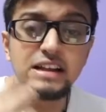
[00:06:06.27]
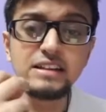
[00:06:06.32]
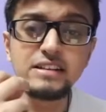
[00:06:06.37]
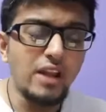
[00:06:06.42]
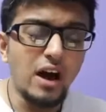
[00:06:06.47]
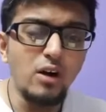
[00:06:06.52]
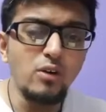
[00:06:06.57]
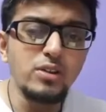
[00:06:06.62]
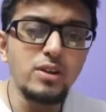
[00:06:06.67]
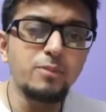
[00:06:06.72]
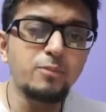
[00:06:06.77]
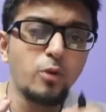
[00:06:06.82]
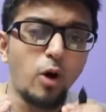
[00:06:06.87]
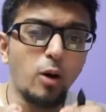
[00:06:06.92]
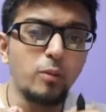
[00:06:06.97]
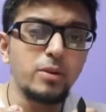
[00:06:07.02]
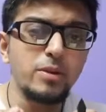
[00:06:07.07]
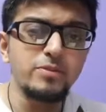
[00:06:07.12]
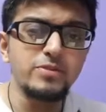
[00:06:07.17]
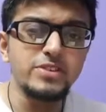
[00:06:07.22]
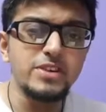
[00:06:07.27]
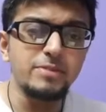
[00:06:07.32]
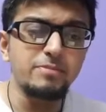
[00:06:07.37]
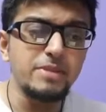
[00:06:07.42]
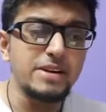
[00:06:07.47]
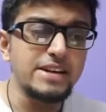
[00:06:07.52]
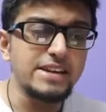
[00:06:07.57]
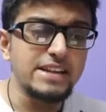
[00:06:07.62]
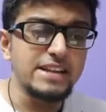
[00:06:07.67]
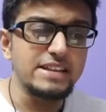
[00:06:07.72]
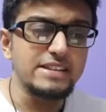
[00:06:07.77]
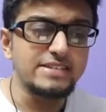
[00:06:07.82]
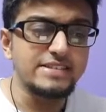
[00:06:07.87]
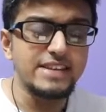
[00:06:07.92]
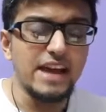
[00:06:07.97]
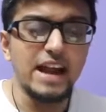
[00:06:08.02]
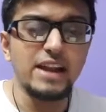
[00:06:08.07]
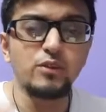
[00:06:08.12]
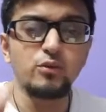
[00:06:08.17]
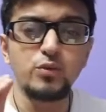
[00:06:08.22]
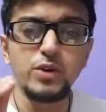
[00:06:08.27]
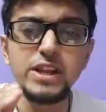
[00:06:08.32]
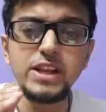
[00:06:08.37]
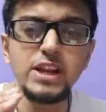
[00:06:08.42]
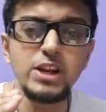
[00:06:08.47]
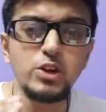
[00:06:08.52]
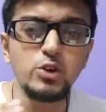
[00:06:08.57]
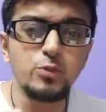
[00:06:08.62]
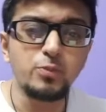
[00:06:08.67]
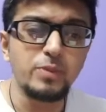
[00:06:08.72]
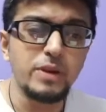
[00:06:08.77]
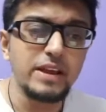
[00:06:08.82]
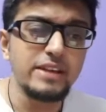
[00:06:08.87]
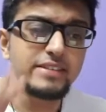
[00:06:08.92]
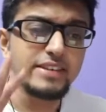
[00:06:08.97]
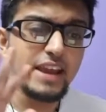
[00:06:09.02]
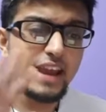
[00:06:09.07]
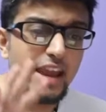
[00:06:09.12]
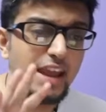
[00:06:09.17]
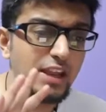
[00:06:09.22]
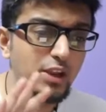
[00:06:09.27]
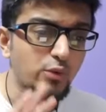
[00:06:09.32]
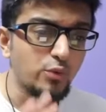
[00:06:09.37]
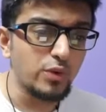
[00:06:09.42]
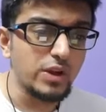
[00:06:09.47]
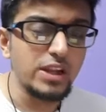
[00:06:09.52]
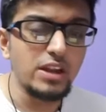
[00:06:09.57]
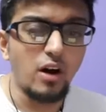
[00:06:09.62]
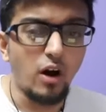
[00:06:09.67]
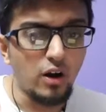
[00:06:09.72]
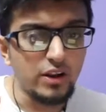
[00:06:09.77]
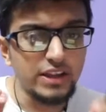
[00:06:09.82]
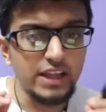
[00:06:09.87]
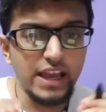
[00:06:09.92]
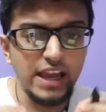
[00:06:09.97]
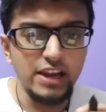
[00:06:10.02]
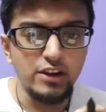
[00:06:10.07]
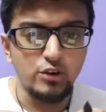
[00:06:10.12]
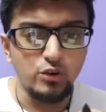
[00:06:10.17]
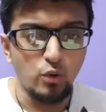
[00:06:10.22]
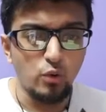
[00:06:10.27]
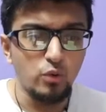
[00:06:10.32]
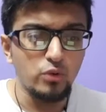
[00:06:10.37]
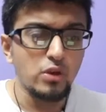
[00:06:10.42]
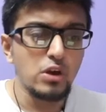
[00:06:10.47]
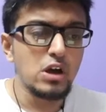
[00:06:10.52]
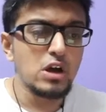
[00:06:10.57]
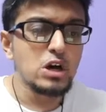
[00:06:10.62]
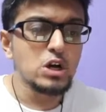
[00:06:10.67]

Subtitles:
Now the problem statement tells that we need to place n queen on n row.